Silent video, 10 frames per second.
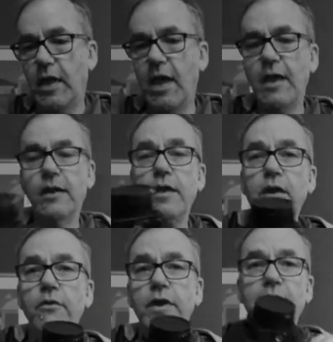And
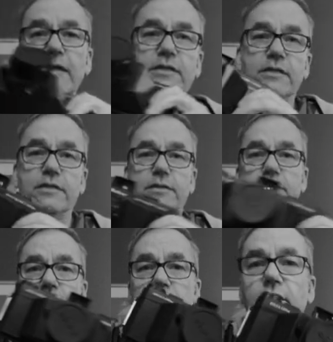here it is,
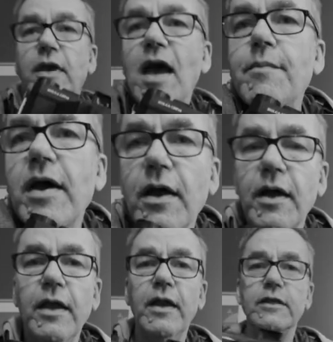the
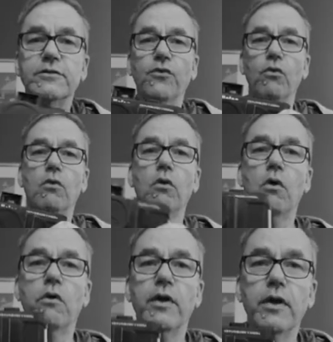camera in its full
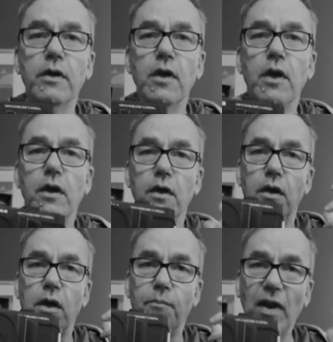glory.
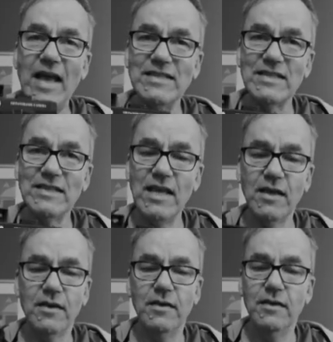A
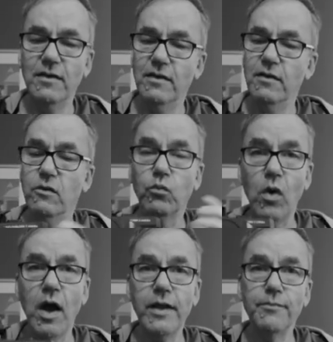plastic
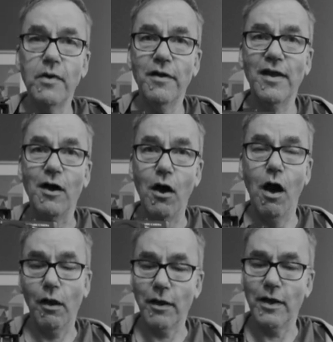wide body
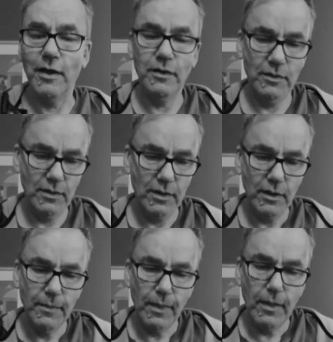Holga.
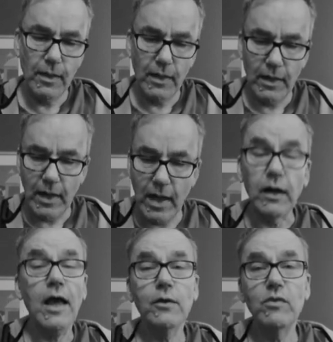And
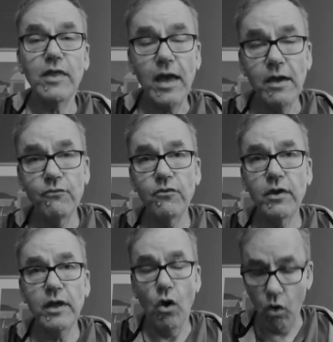like with
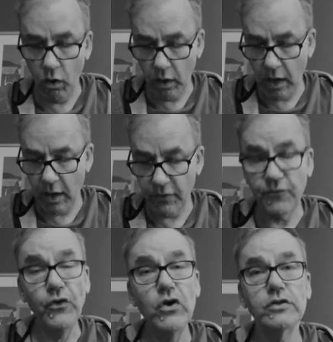every Holga, the
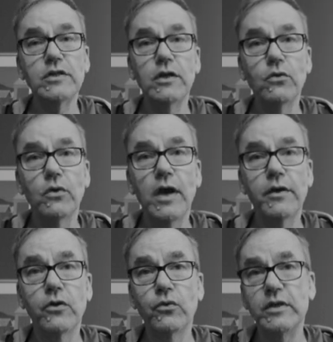first thing you
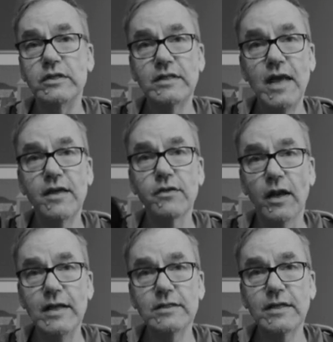gotta do is take the
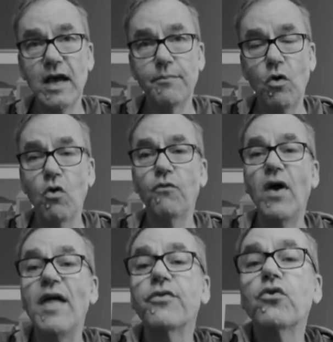lens cap off
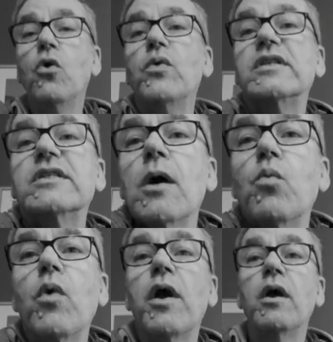and throw it
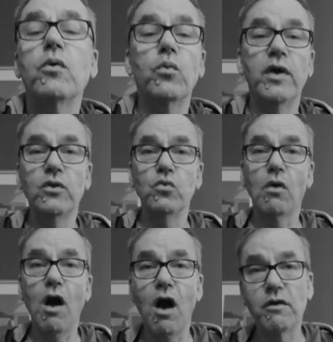somewhere where you
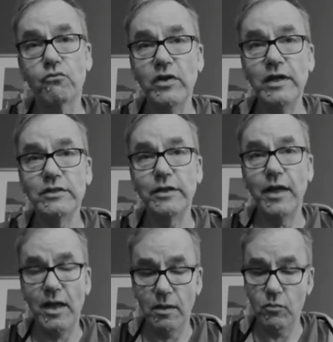can't reach it
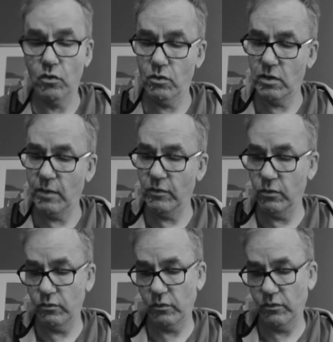anymore. I mean,
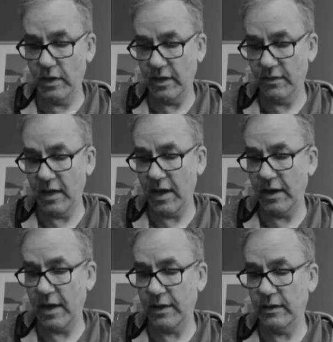you don't need
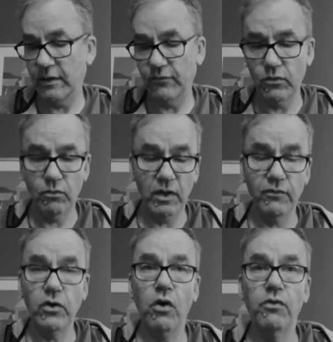that, and if you
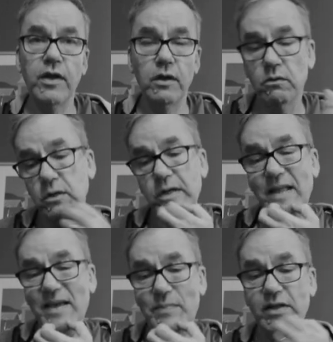leave it on, then you're gonna
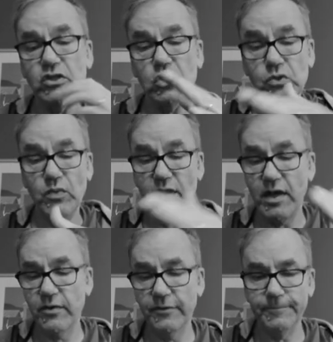take pictures with
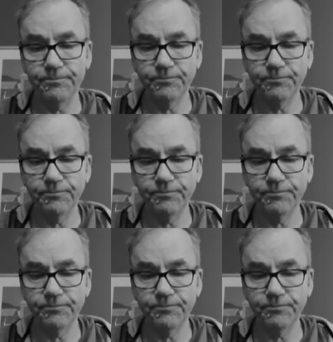that on.